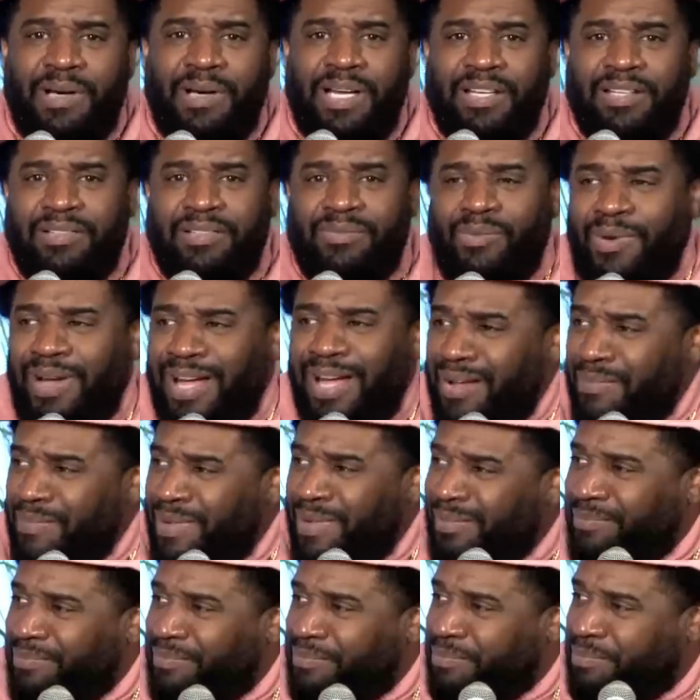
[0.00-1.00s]
Anybody?
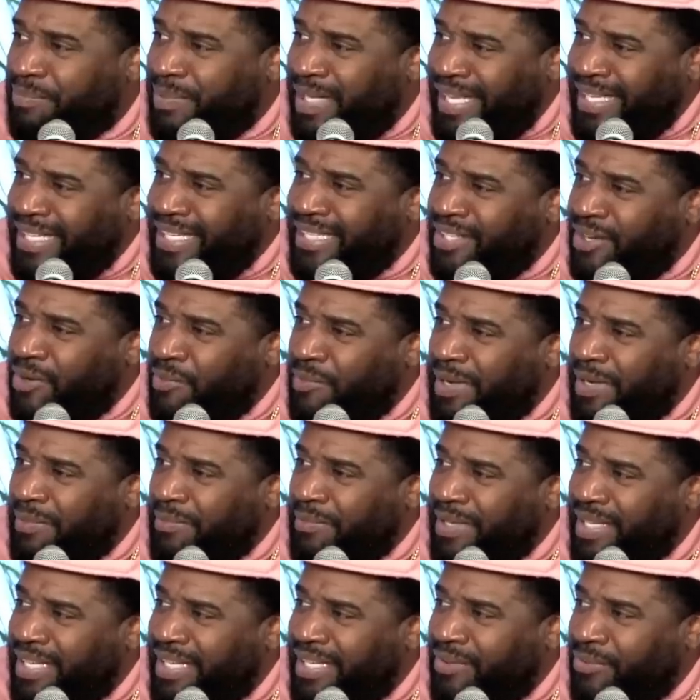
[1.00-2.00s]
Why am I
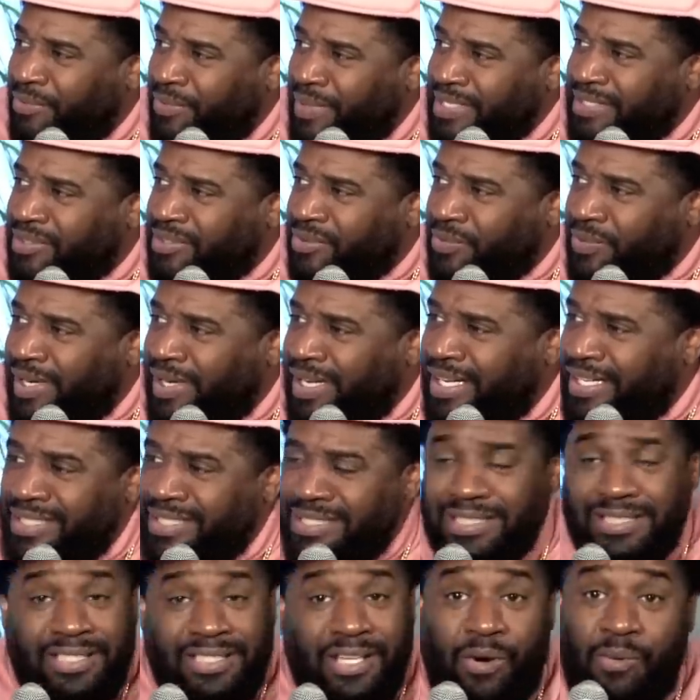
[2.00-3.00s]
blanking on my man
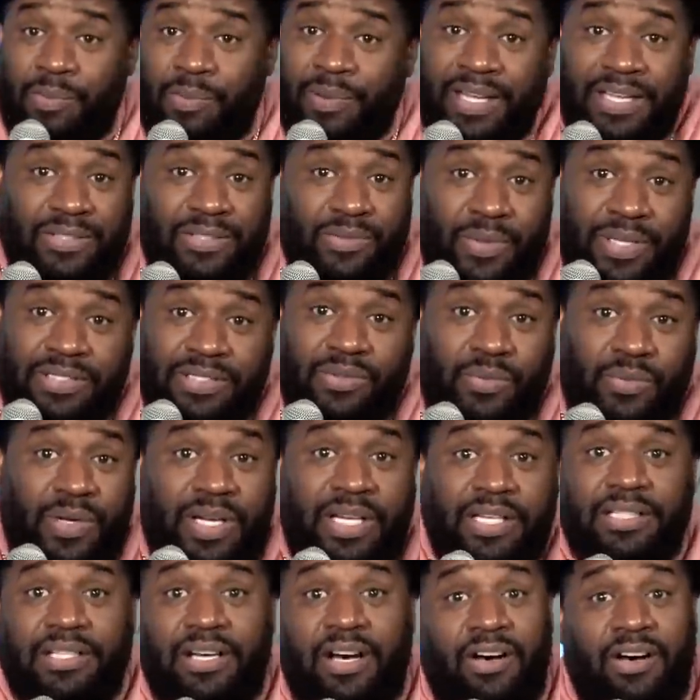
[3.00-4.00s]
restaurant? It's dope ass
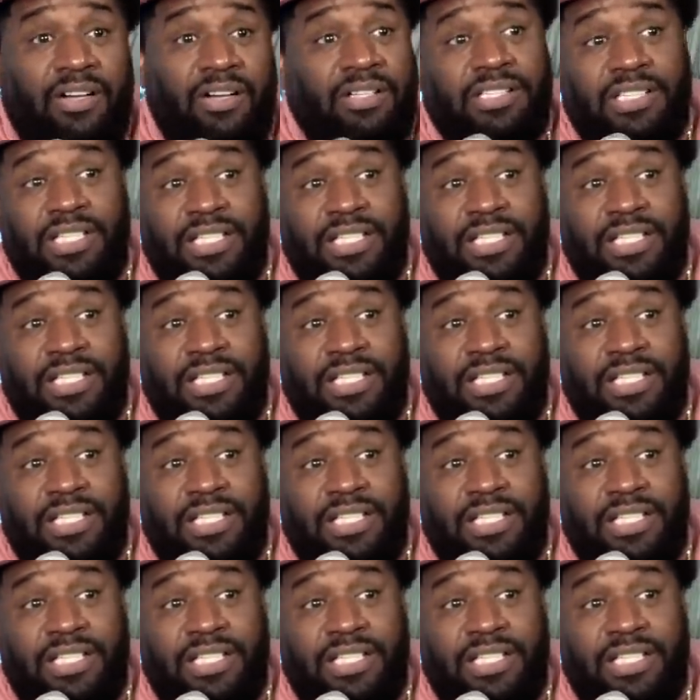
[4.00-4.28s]
restaurant.